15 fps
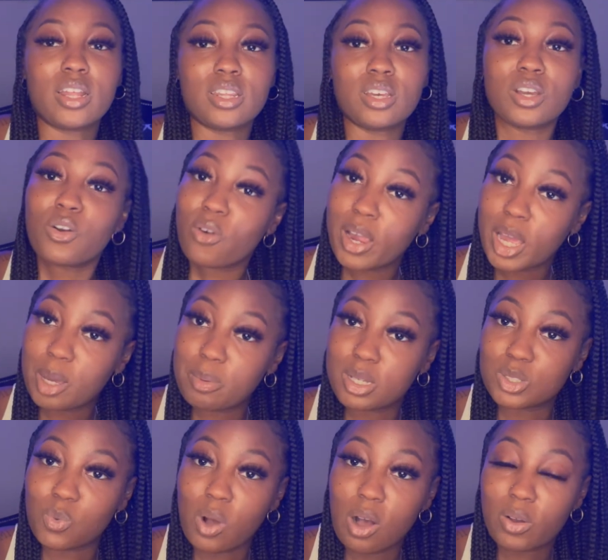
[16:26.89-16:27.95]
the crab is
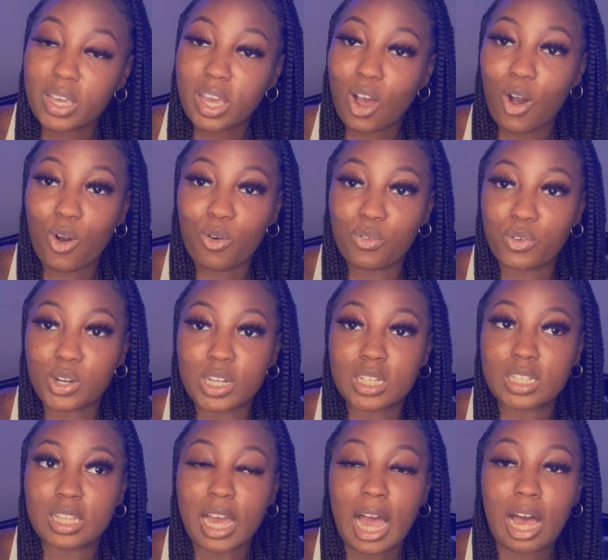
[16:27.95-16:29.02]
walking over
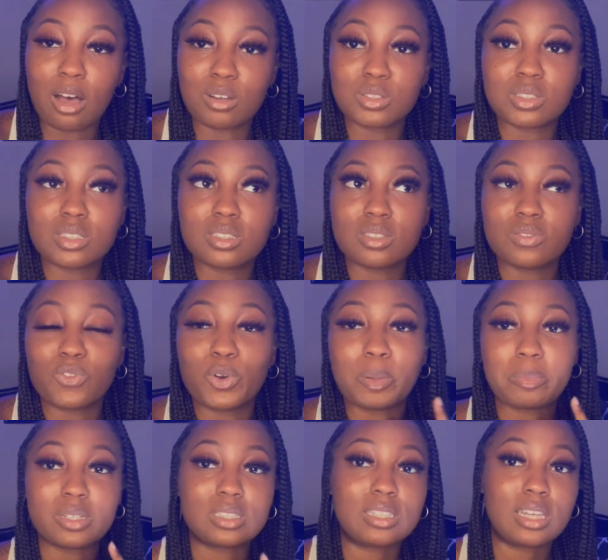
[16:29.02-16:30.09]
the house for
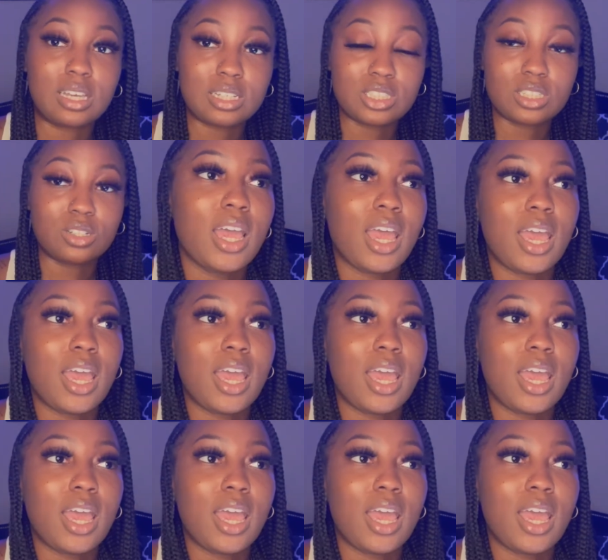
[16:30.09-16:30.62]
protection.